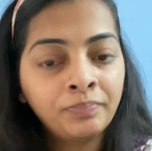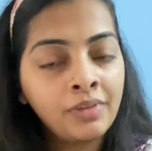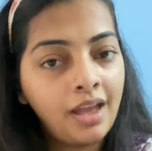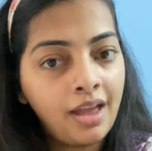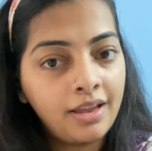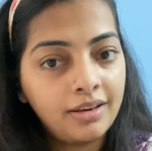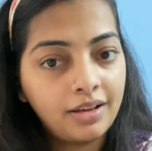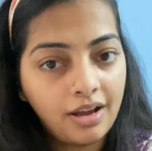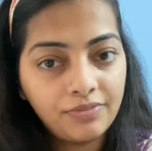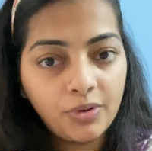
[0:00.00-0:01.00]
And
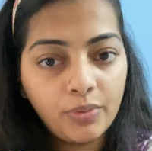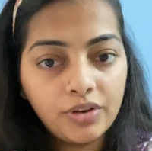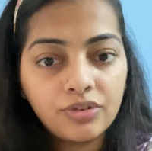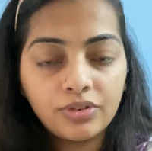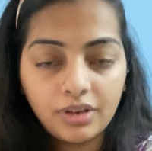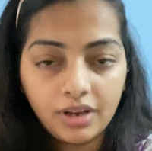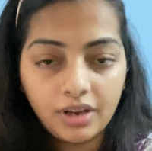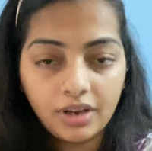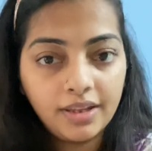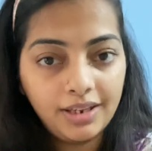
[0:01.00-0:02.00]
after which now
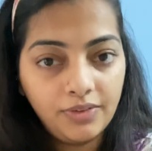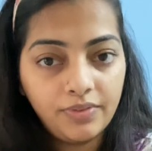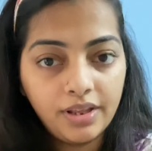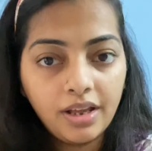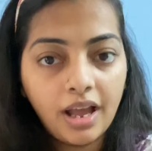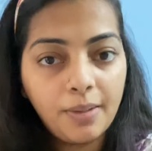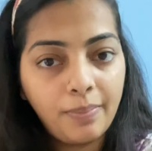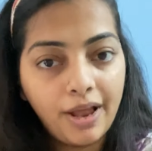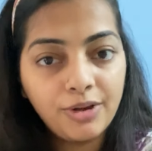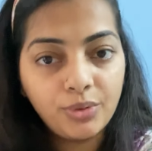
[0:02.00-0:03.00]
in the evening I
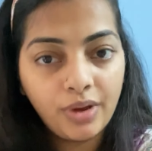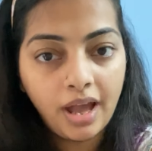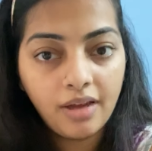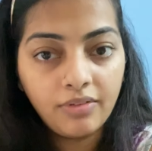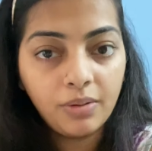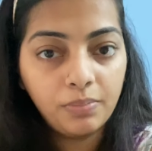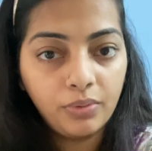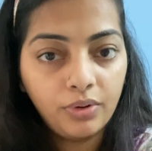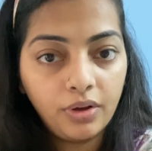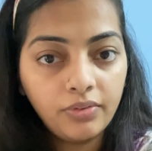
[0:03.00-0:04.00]
plan to have a
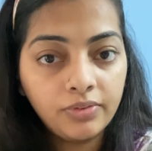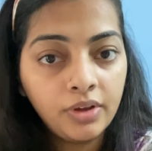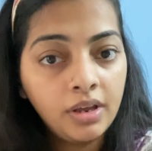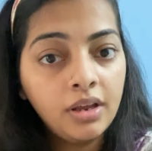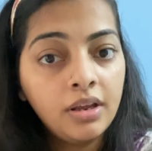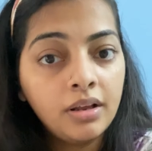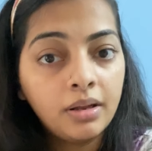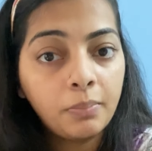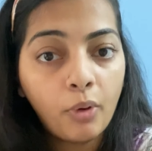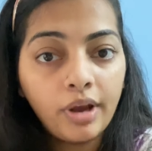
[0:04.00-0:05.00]
bowl of
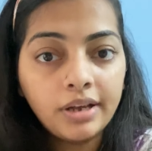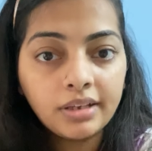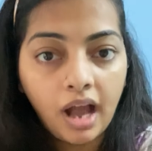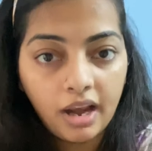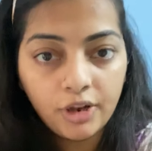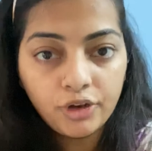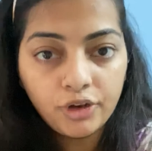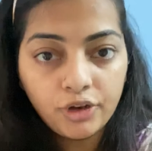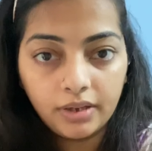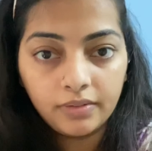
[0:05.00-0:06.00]
boiled kala
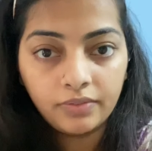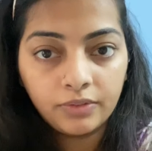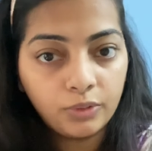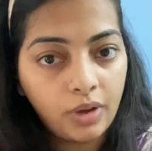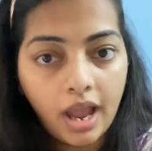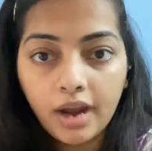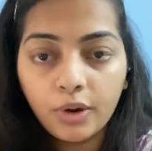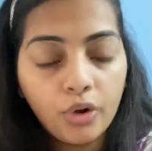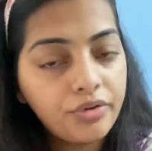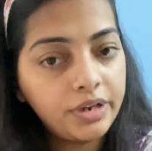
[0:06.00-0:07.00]
chana. So I had
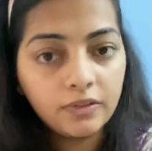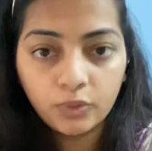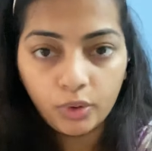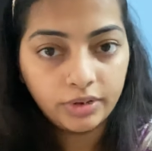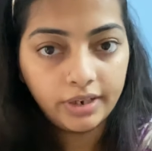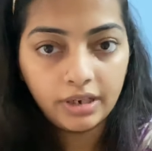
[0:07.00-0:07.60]
already soaked it